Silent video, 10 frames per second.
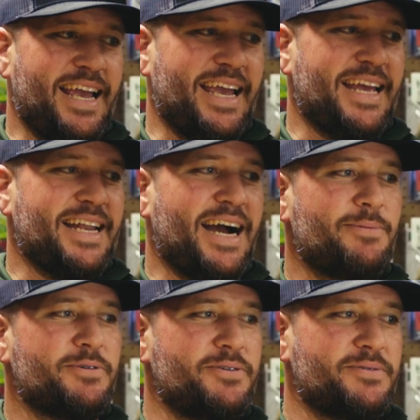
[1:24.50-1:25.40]
and I
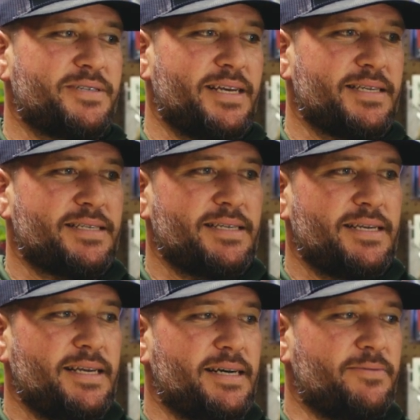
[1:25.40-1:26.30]
will use this
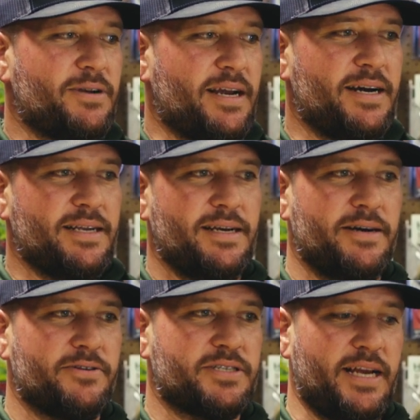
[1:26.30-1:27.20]
when I hunt
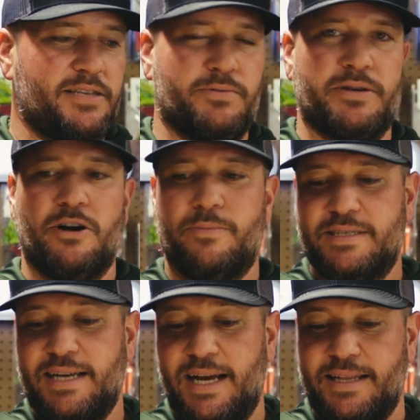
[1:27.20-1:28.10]
other states where the
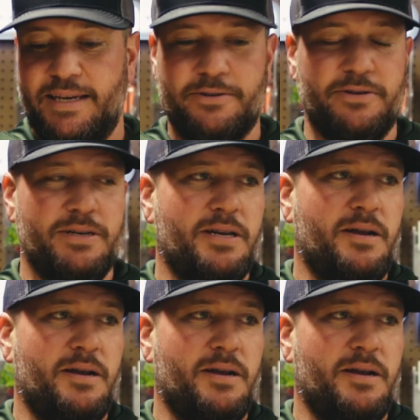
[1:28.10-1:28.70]
Garmin's not legal,